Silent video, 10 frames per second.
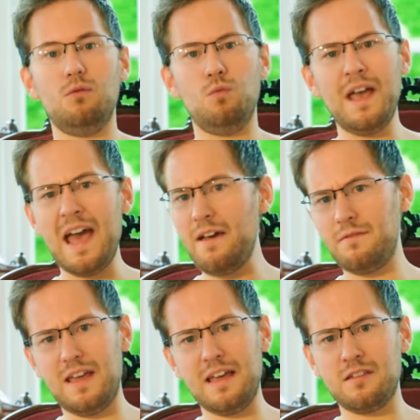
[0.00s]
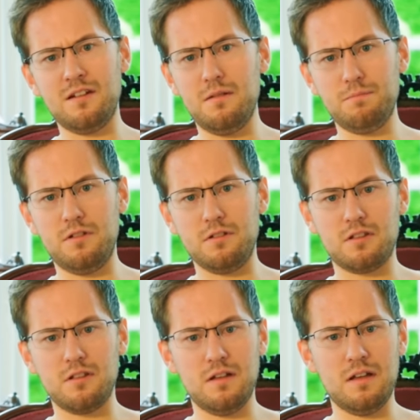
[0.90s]
we have
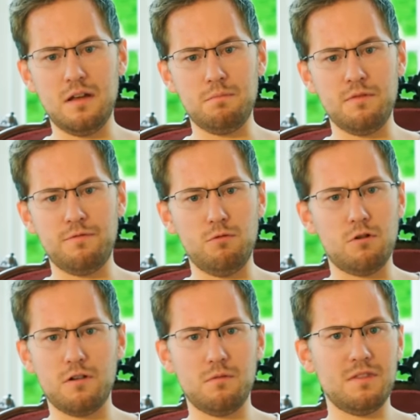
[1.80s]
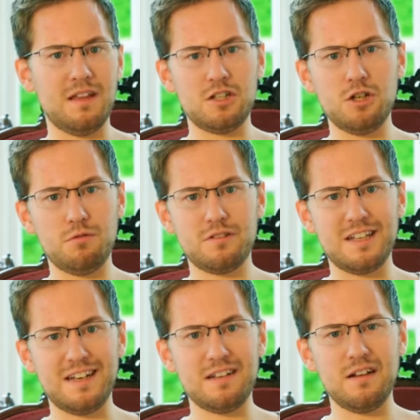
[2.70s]
examples uh, before that shows
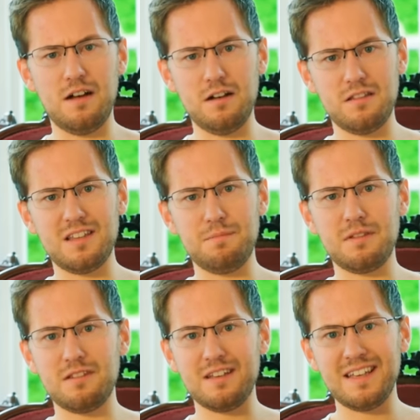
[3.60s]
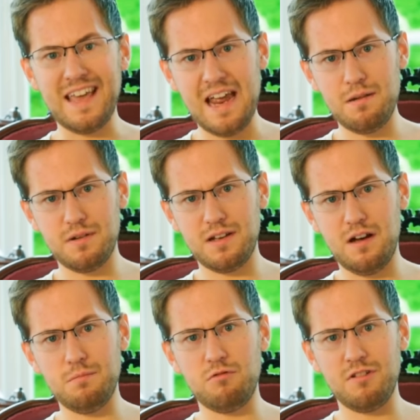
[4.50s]
that concepts can
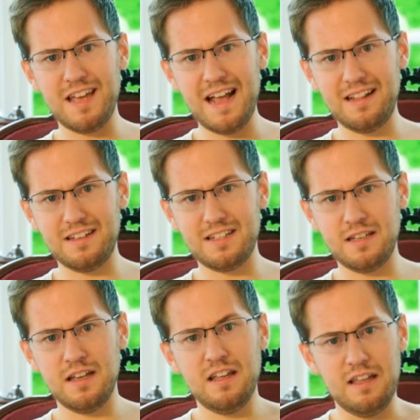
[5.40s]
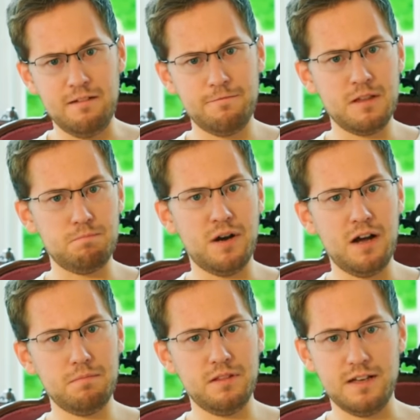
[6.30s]
become a reality if the
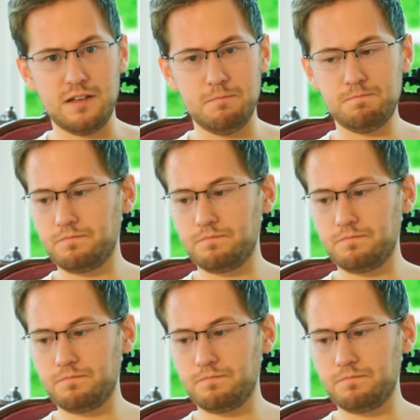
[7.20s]
public